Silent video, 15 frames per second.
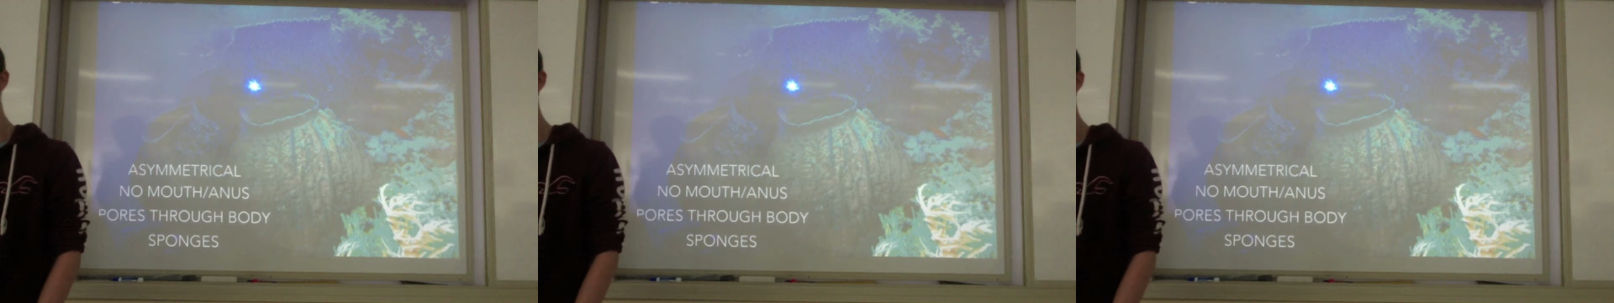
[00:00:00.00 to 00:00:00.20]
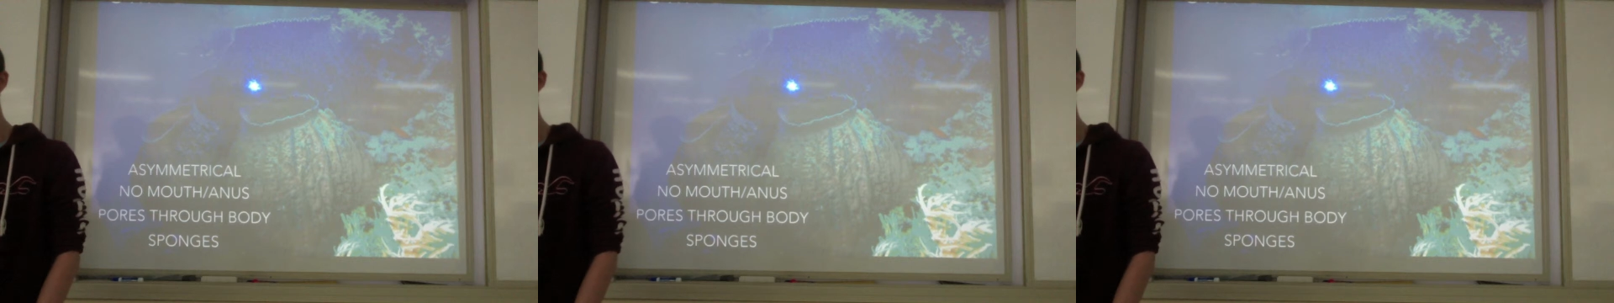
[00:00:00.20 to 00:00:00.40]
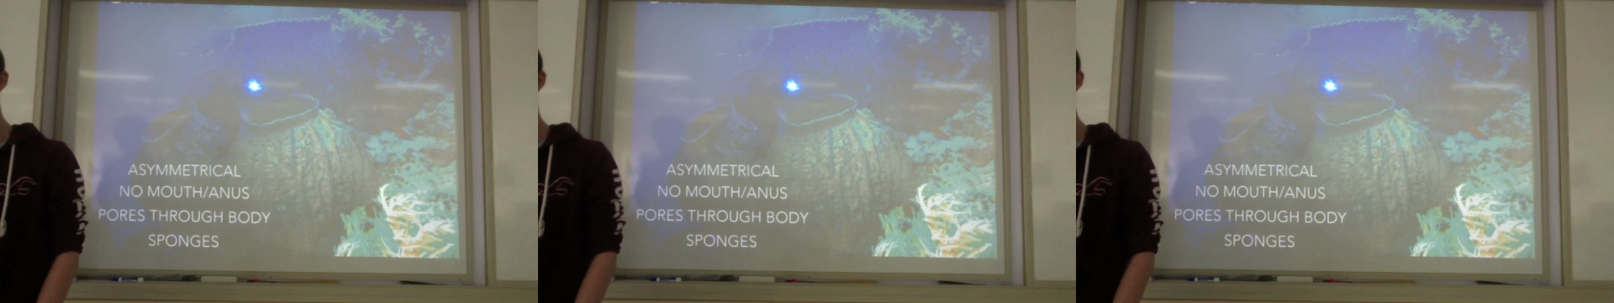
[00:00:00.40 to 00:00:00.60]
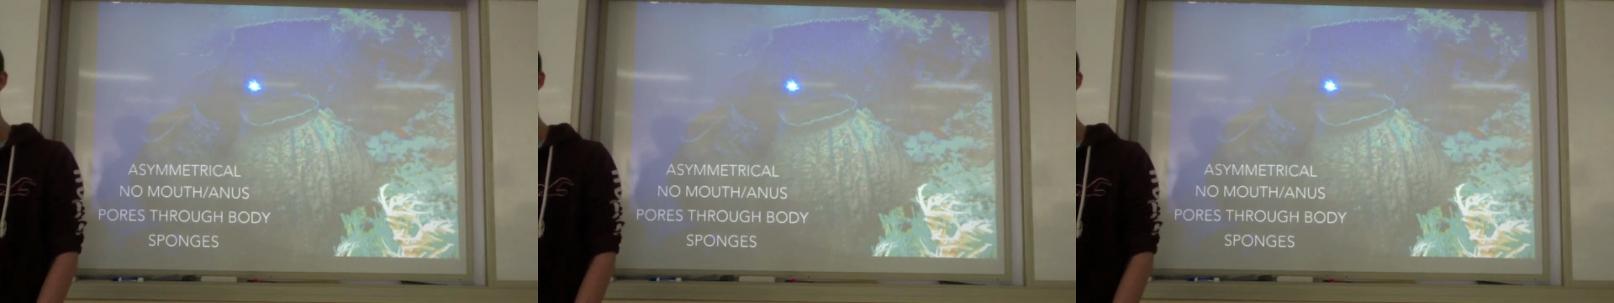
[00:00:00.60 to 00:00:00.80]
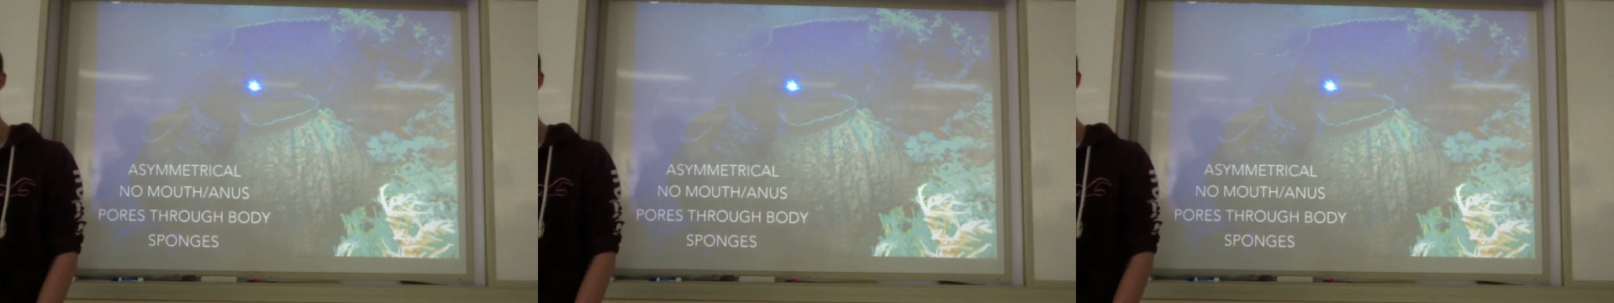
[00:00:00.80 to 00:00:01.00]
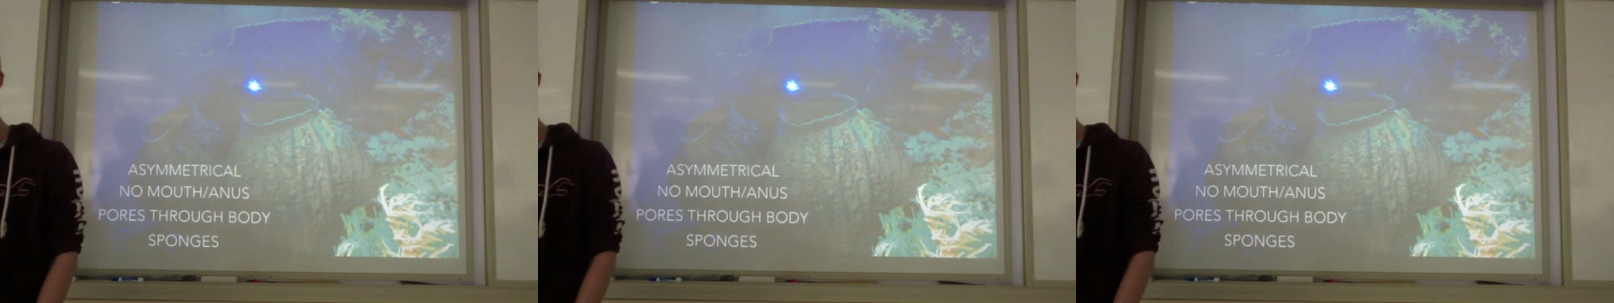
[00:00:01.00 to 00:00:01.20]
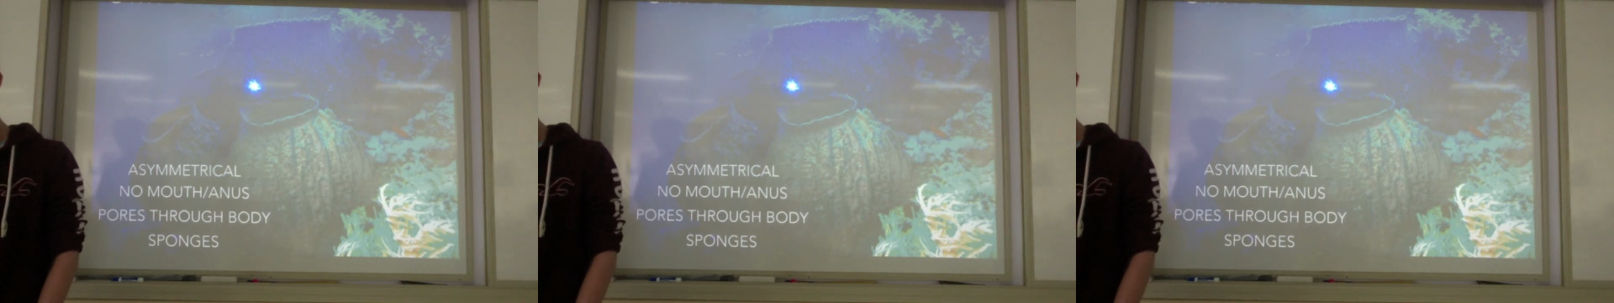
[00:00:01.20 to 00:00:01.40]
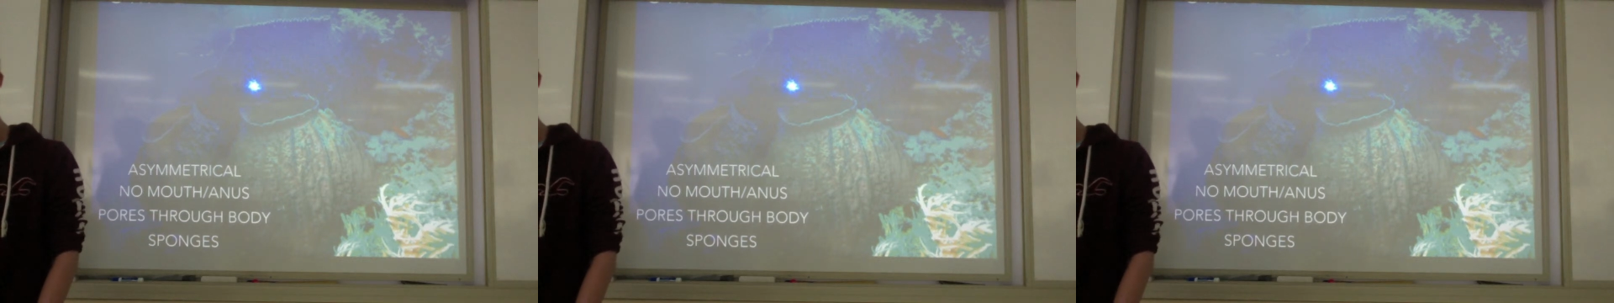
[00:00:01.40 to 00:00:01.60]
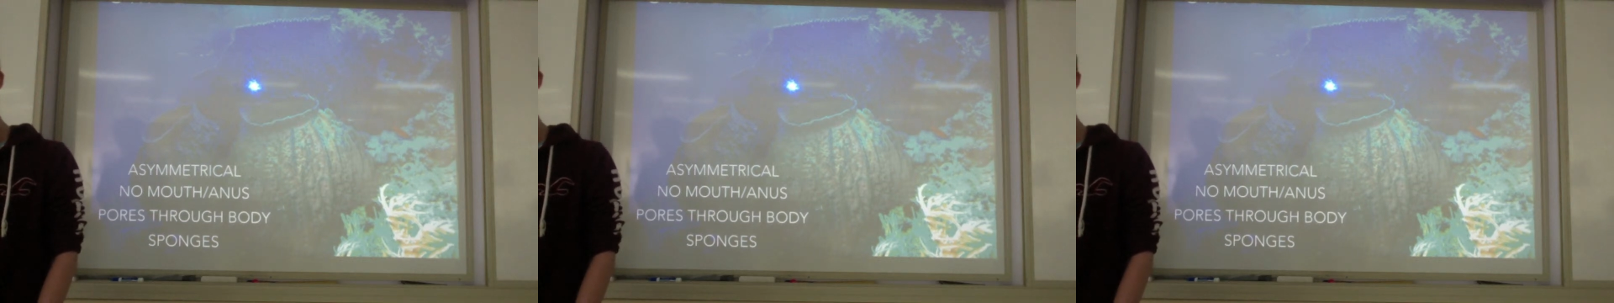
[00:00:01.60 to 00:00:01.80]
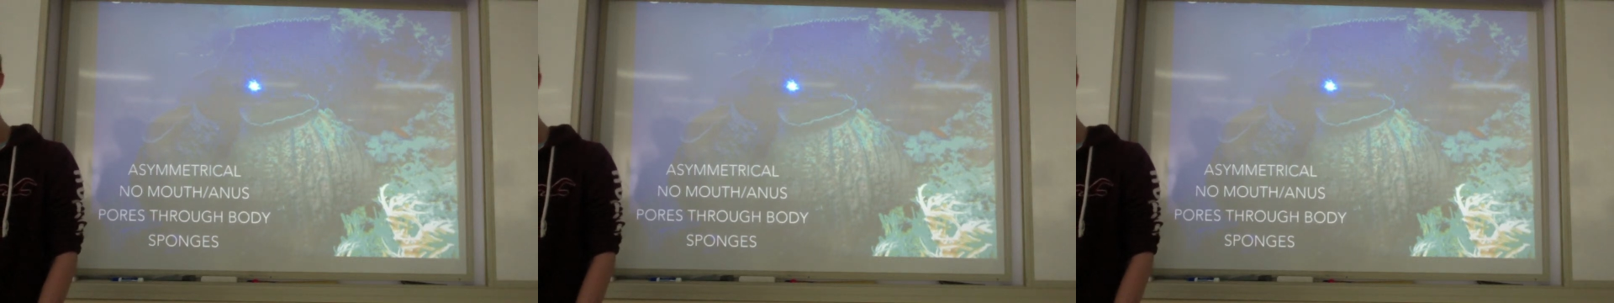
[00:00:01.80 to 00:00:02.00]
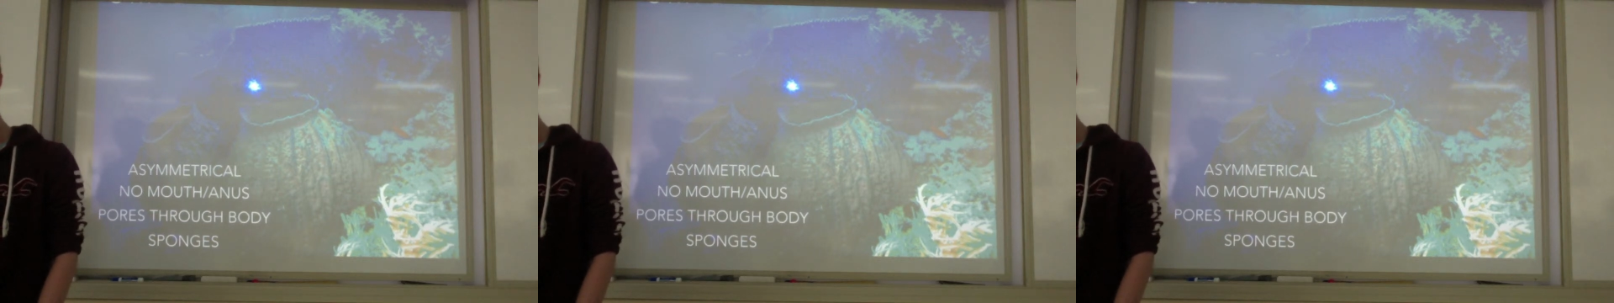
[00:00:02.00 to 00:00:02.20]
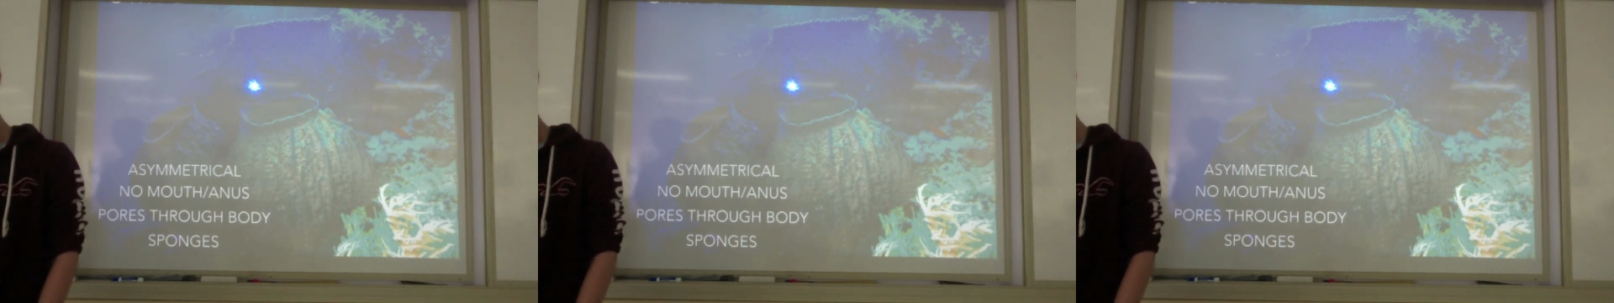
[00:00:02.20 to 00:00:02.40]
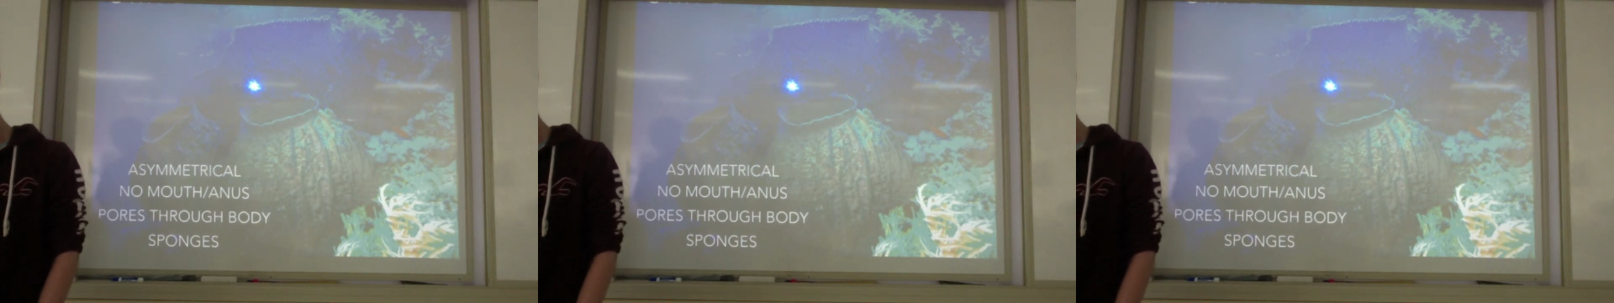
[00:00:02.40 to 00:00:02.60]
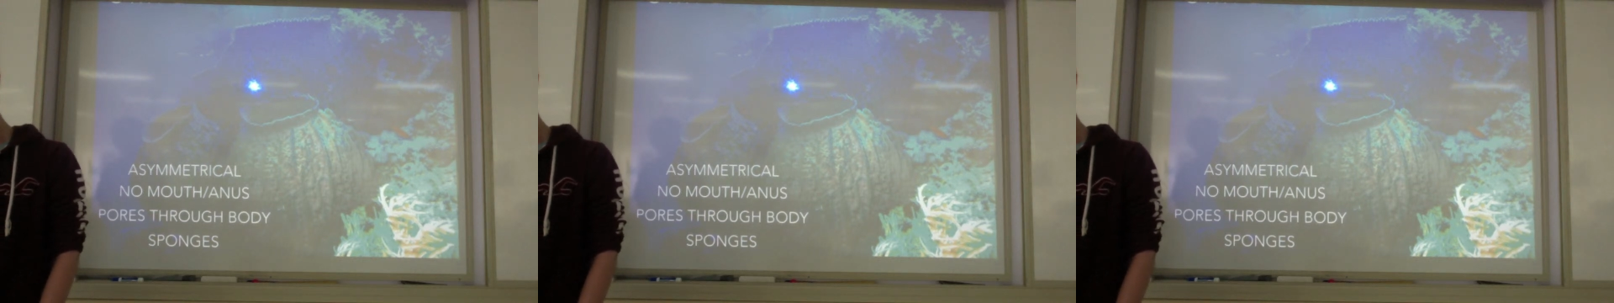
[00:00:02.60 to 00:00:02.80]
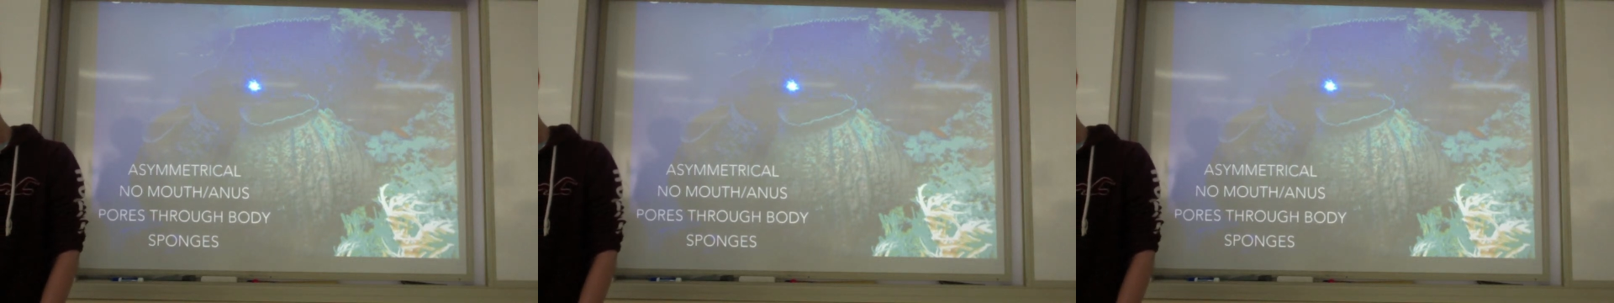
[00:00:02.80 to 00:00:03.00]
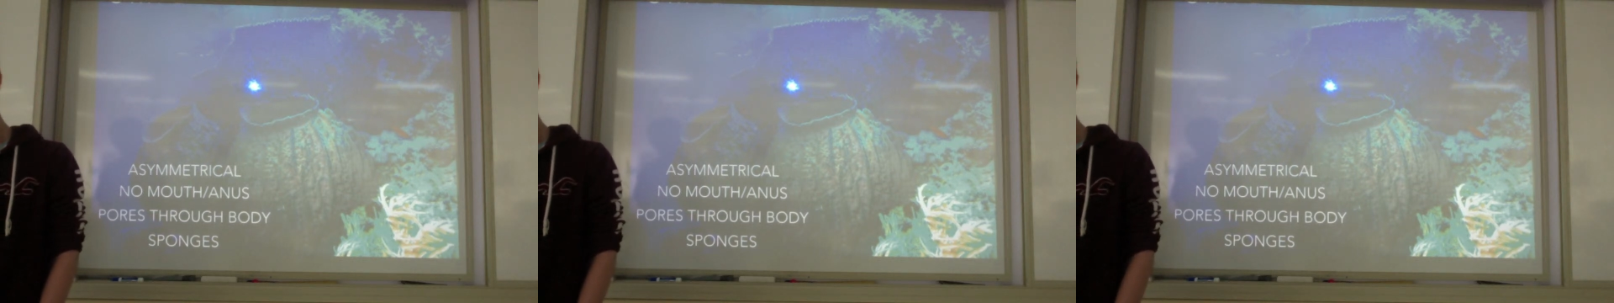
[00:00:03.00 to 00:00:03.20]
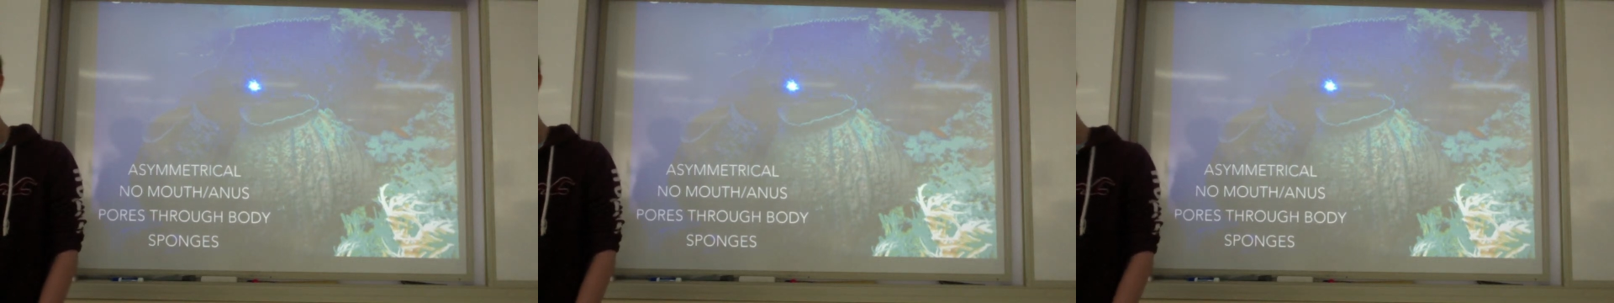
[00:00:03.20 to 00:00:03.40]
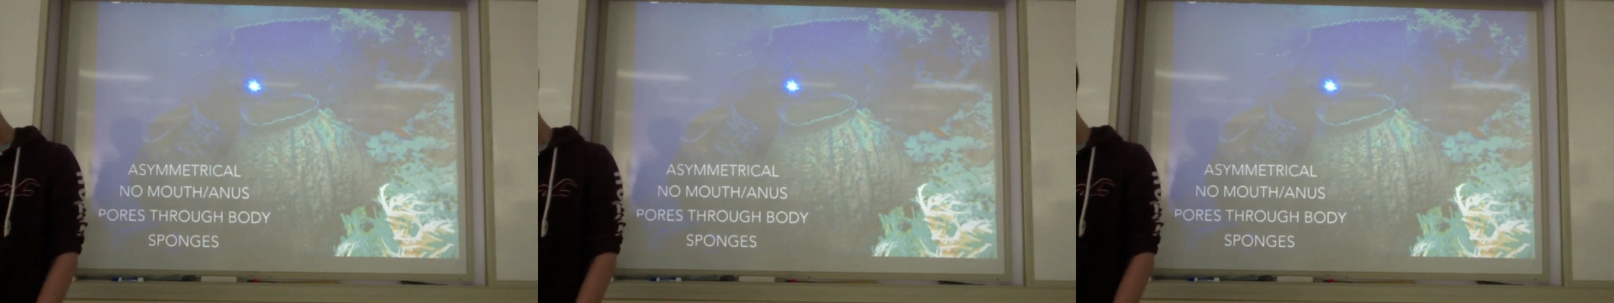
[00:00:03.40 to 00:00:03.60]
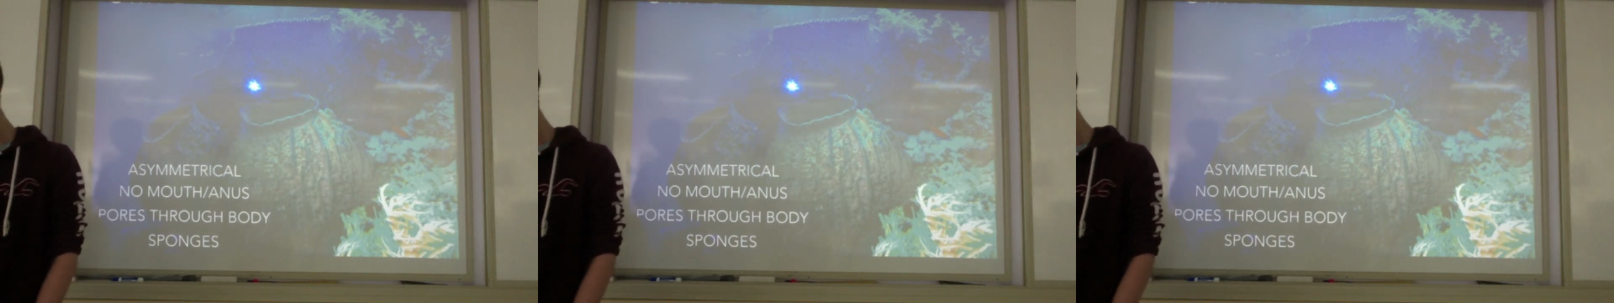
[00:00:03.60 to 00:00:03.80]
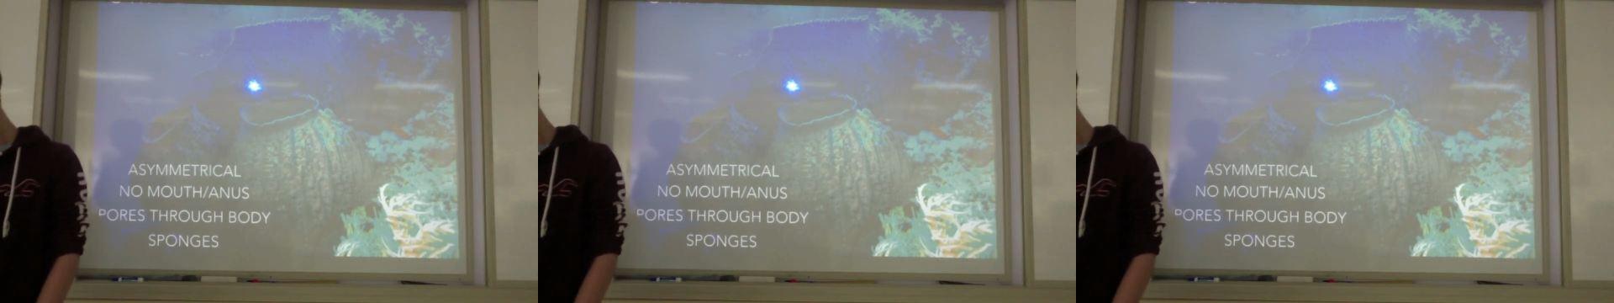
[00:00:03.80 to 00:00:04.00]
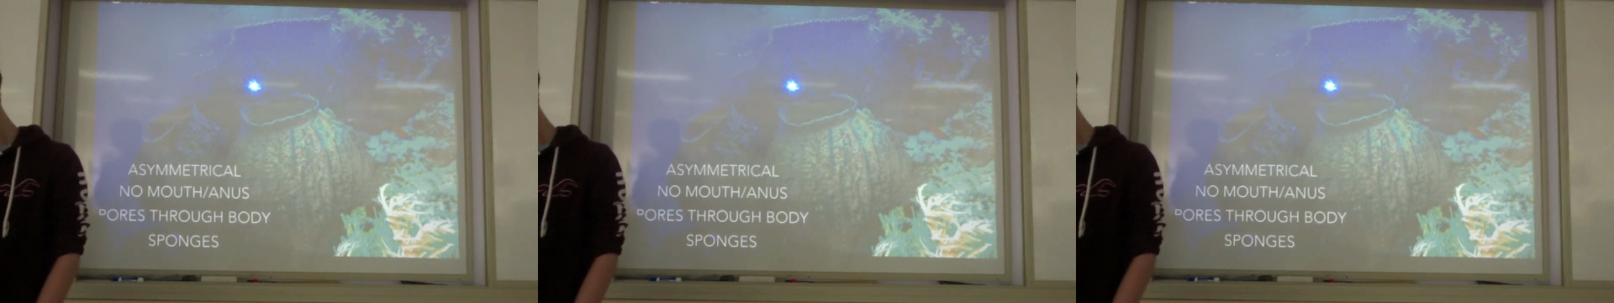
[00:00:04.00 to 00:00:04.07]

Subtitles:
[unreadable: no face in view]